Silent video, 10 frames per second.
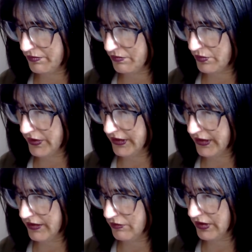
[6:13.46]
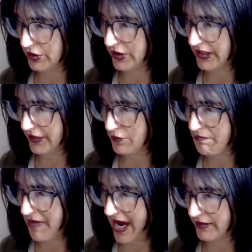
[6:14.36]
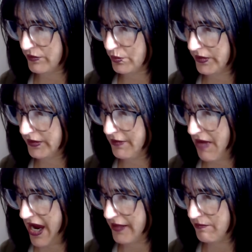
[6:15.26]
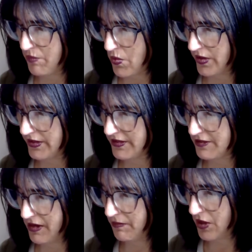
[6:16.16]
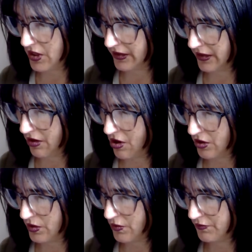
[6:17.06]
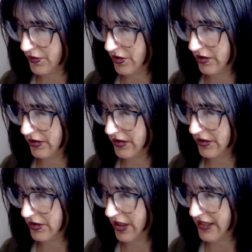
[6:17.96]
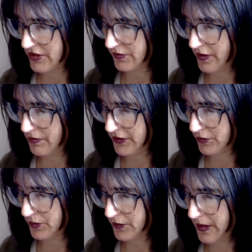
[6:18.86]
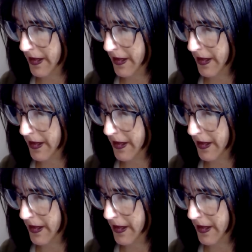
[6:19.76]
Really looking at you mad, really mad, boring into my body all over. I just felt miserable.